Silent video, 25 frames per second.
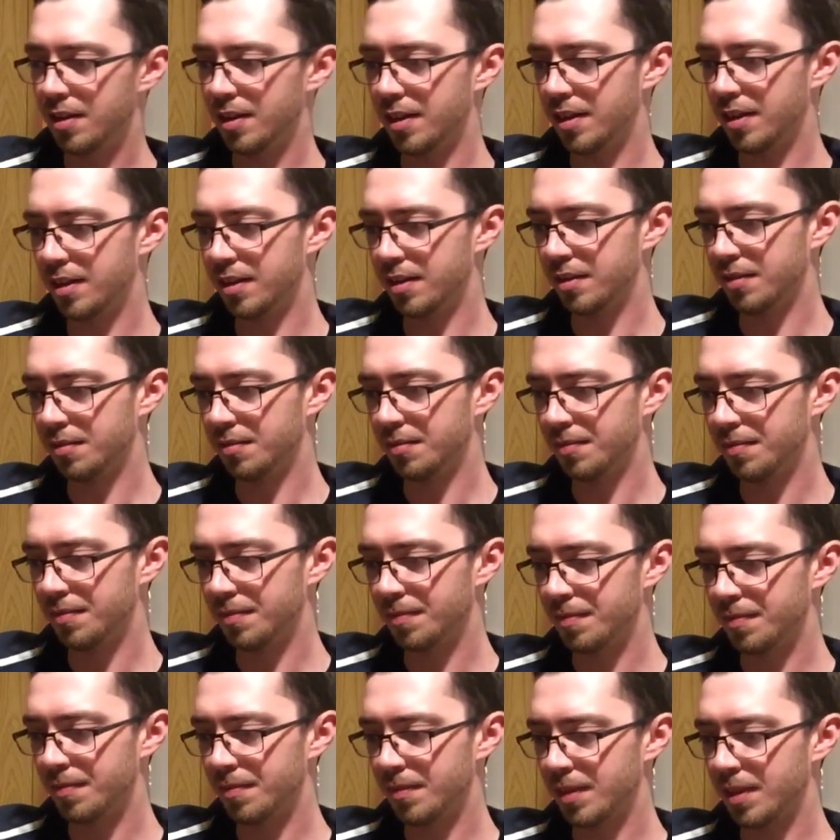Uh,
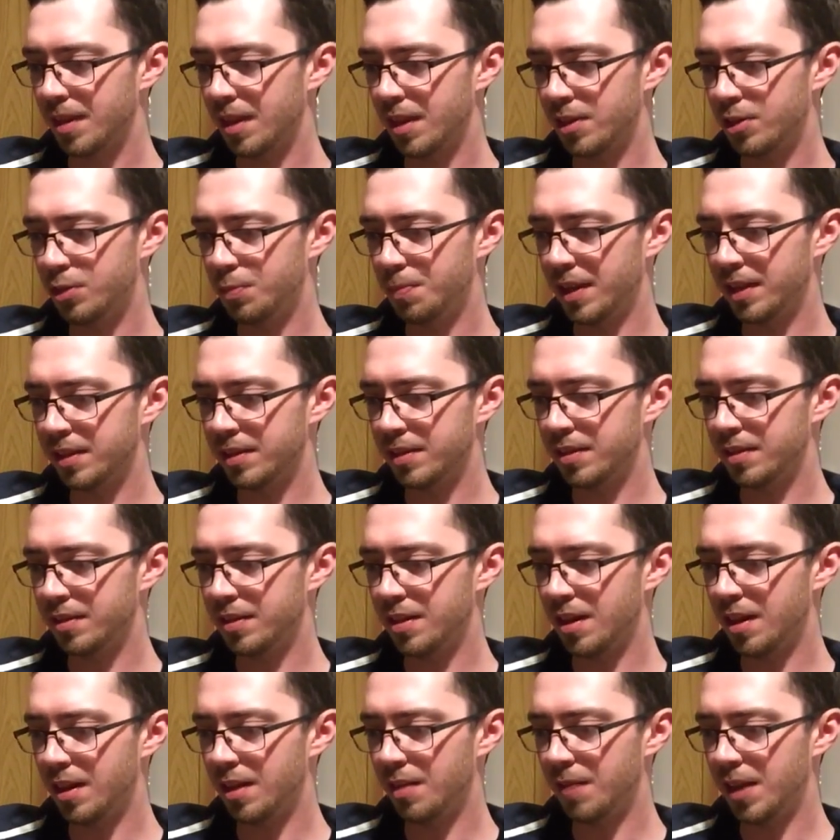I
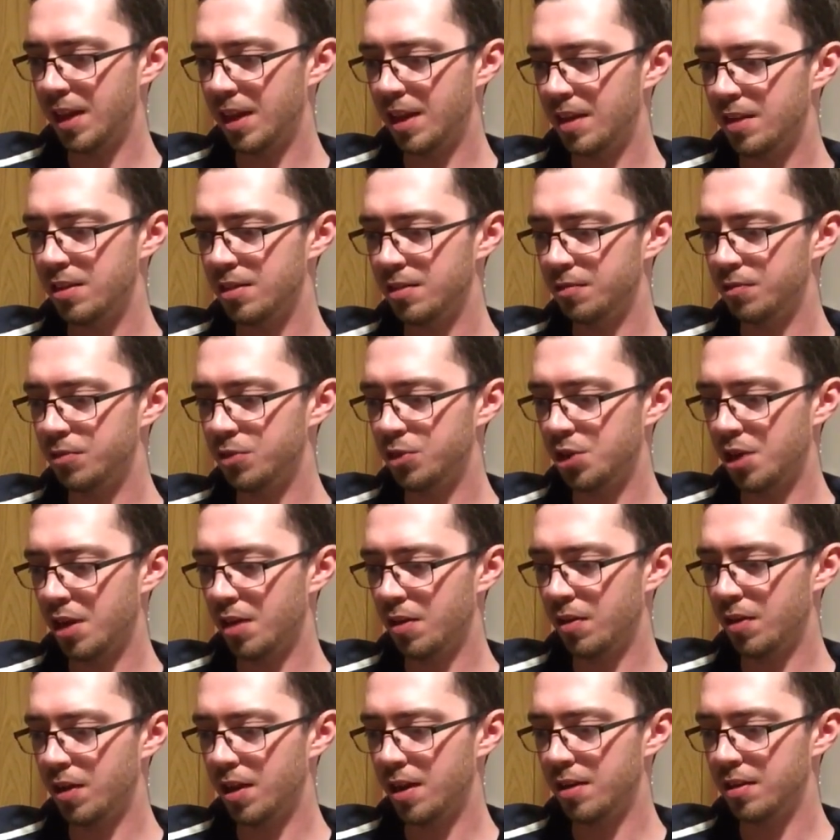expected kind of a hint of
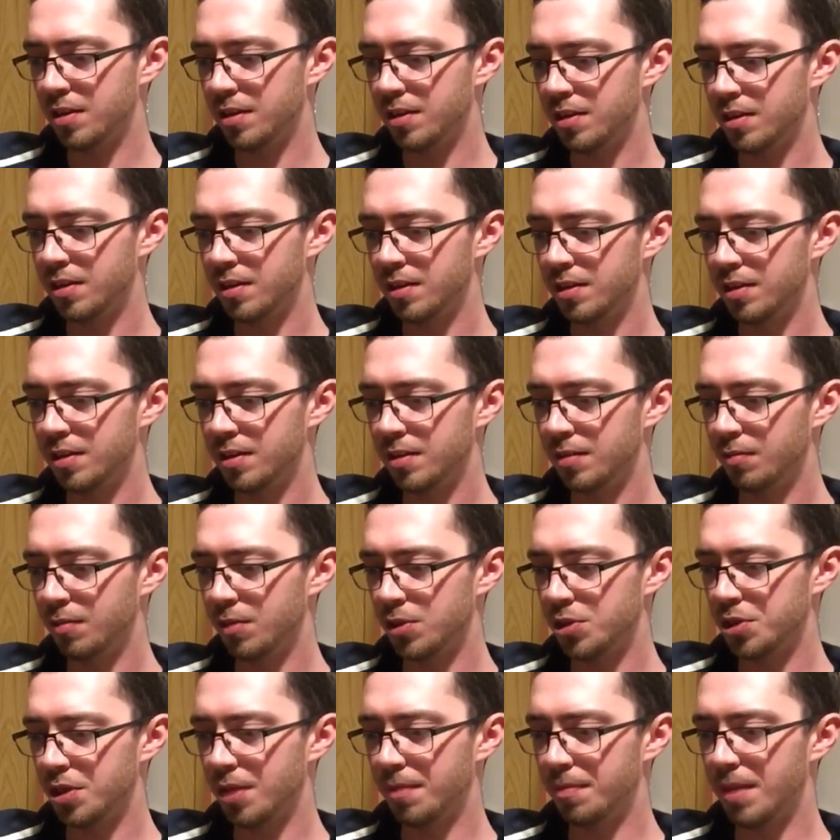cherry,
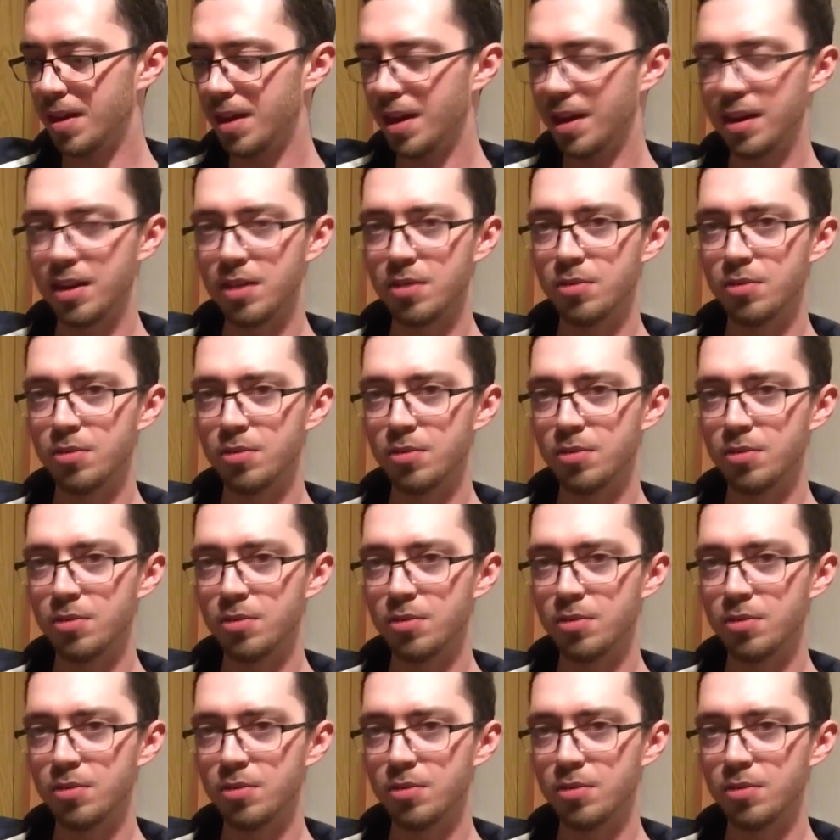which I'm not a